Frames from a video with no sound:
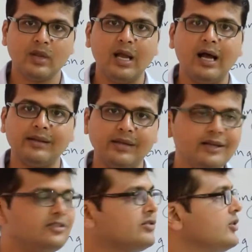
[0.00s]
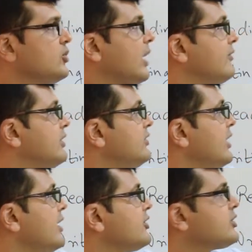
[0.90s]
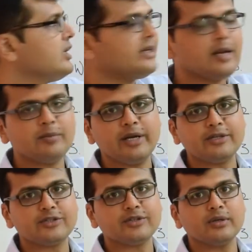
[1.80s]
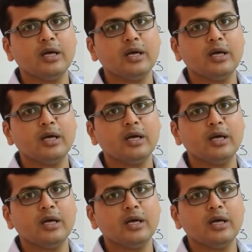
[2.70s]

and thus you have this additional 10 minutes.